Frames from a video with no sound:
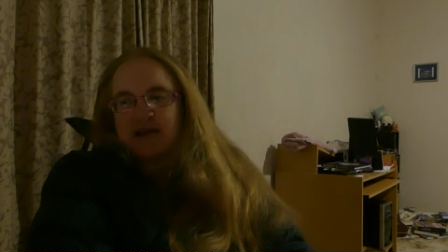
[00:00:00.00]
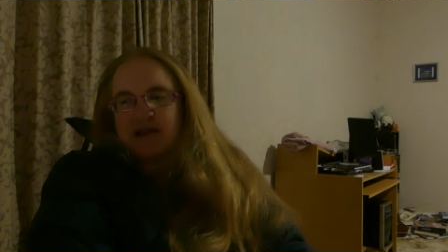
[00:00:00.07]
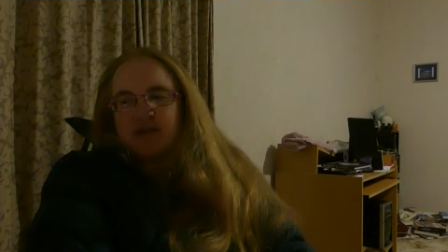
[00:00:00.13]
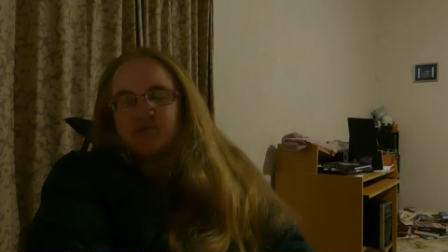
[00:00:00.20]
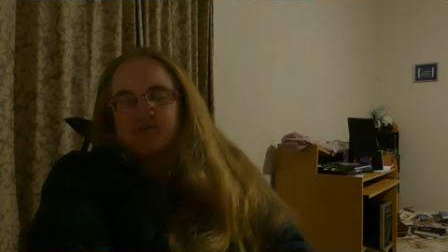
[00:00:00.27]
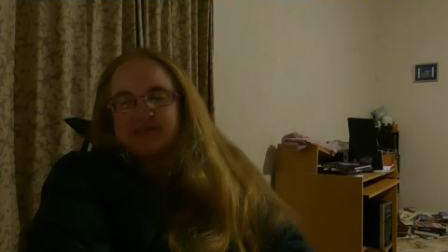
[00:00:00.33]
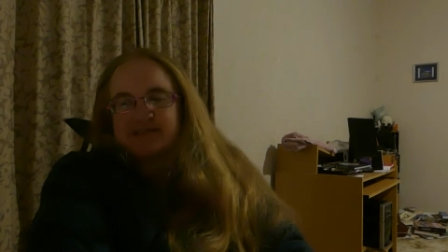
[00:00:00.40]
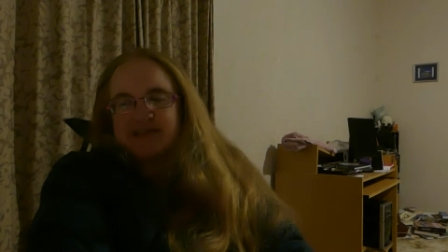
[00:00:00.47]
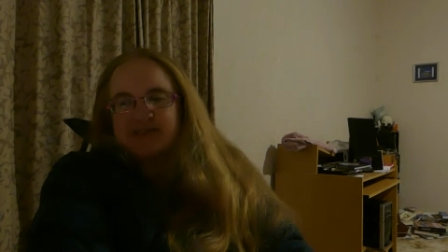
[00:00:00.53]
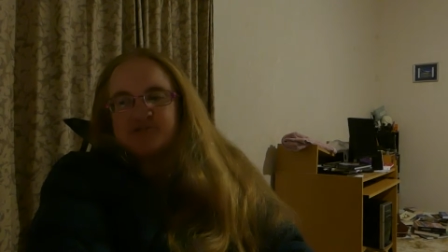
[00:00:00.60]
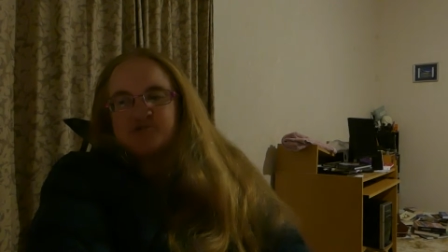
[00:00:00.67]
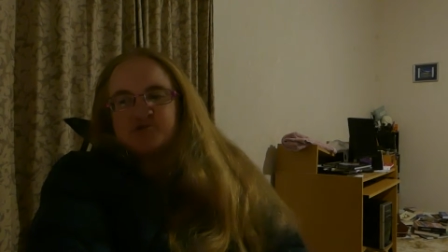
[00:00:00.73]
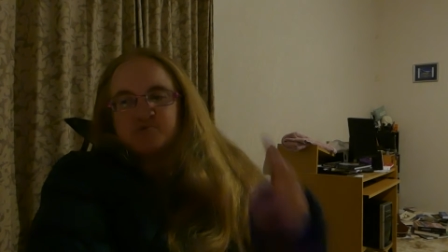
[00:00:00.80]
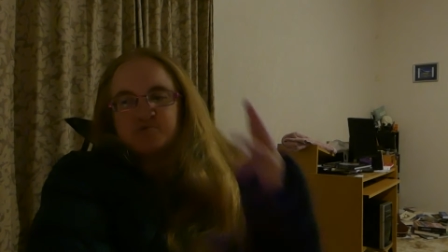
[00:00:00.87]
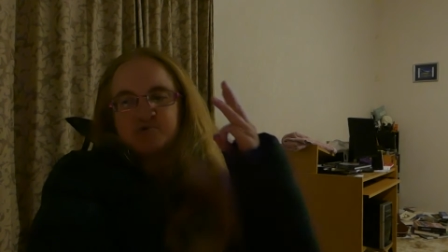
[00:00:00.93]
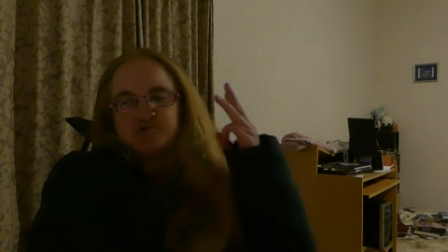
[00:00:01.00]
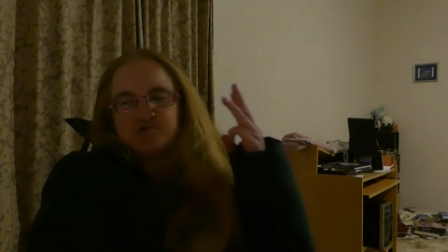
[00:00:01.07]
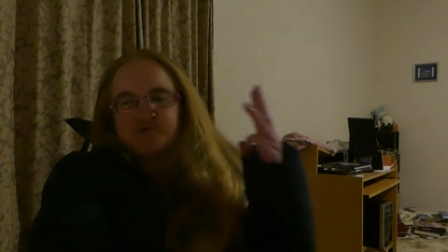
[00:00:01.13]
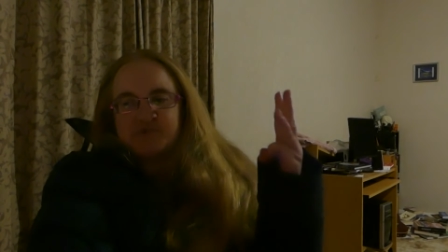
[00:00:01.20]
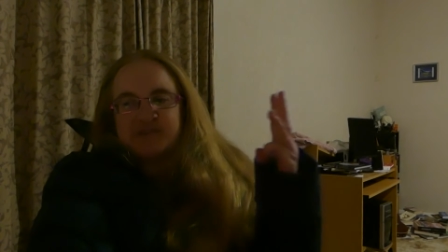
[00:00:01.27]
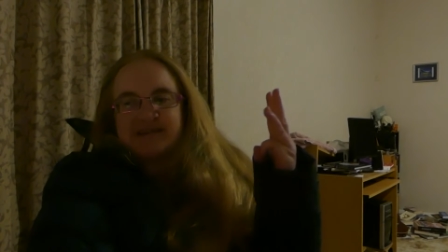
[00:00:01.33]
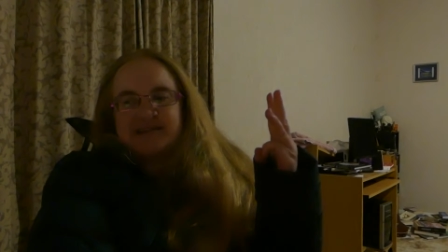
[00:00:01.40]
and was set to do
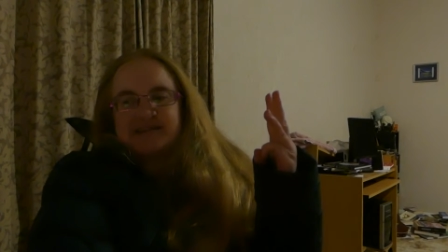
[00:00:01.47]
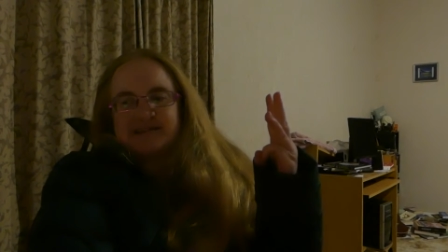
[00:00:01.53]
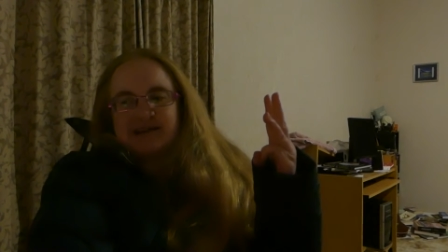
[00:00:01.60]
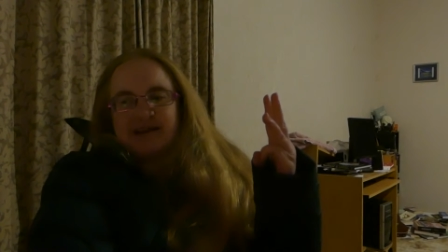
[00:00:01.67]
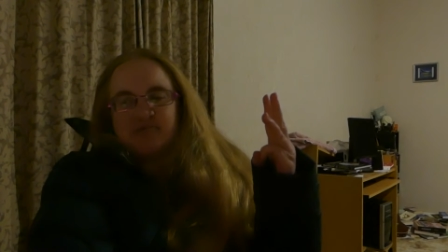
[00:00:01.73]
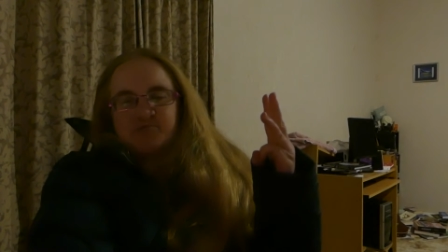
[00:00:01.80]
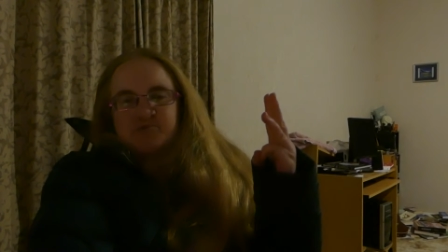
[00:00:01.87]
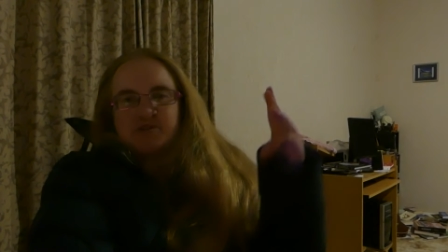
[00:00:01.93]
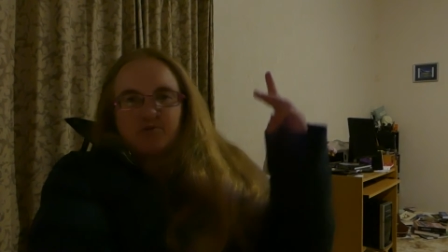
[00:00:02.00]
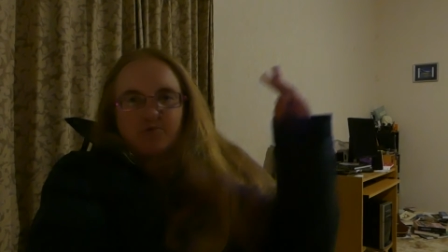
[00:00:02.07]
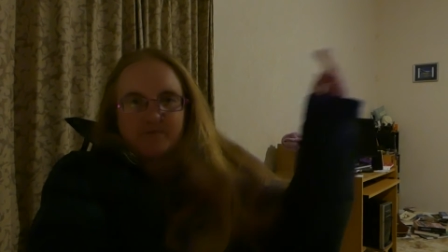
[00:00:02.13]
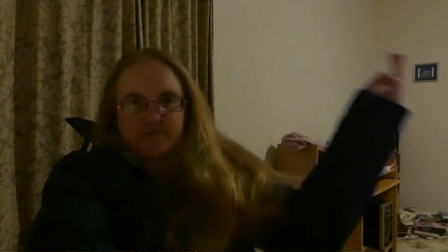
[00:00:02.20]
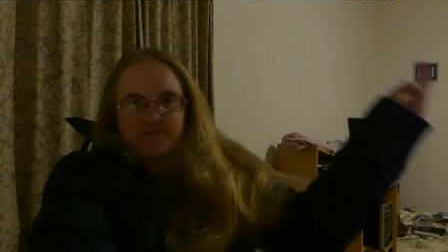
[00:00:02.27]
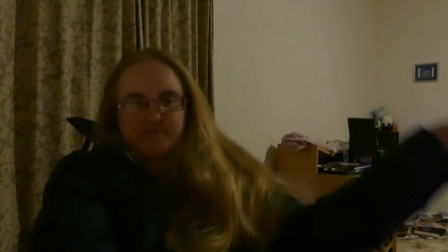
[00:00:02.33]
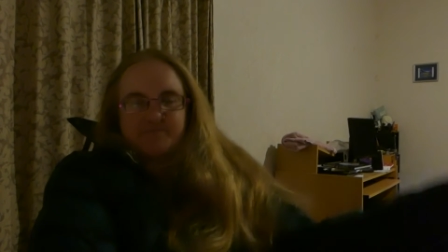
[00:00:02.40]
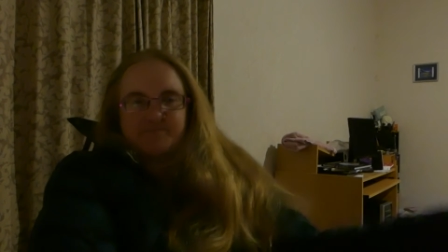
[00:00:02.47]
3 encounters of